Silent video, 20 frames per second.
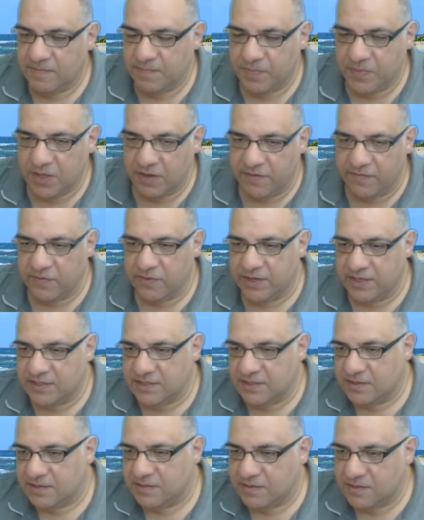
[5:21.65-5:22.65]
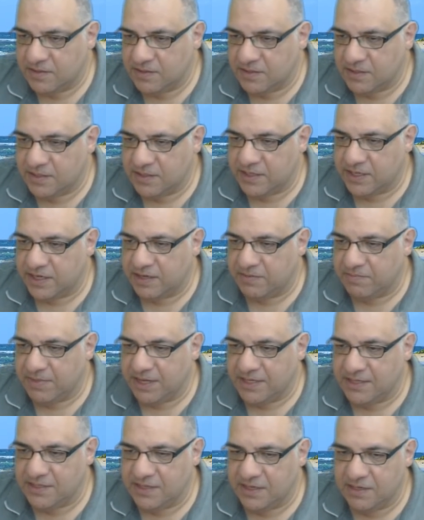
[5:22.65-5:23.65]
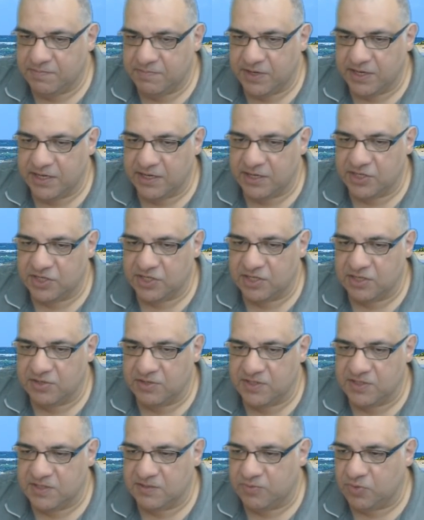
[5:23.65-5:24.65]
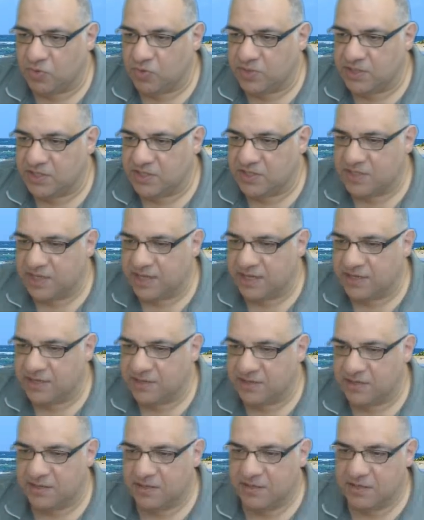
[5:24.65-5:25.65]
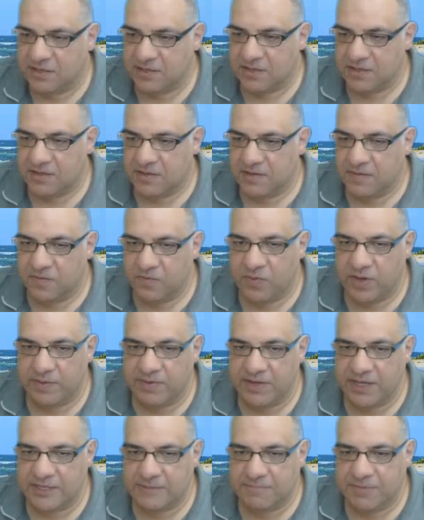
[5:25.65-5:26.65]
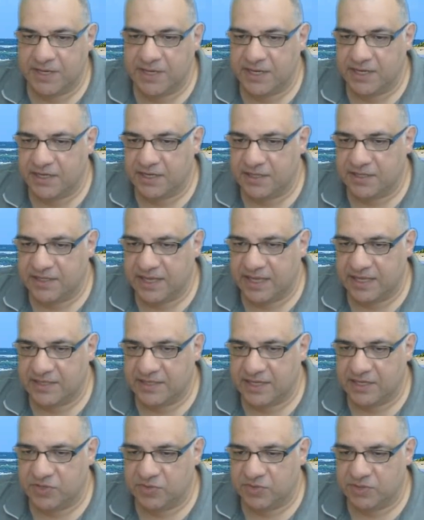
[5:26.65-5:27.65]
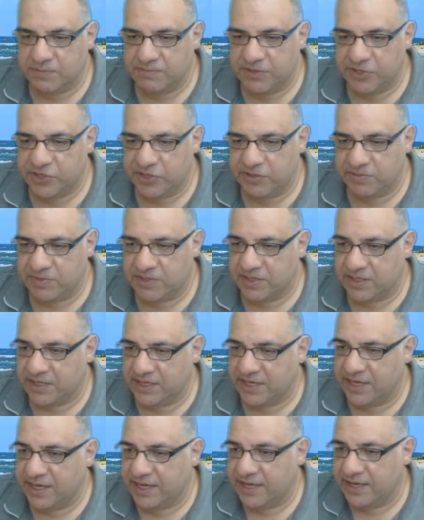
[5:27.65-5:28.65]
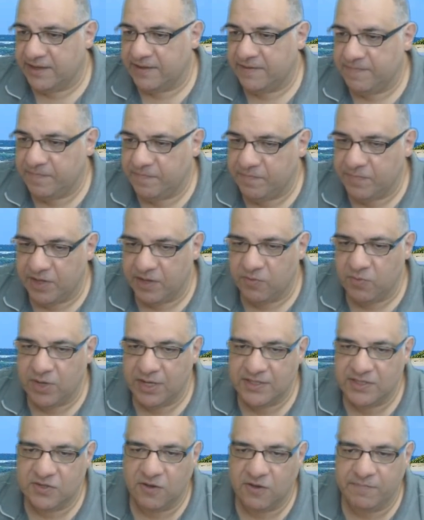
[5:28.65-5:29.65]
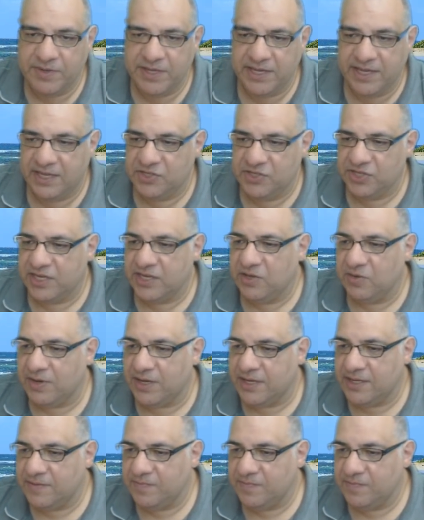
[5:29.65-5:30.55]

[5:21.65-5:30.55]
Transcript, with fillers: avoid getting mated, but it just loses a pawn instead, where black's pinning that dangerous bishop to the king, but white's got a big edge anyway.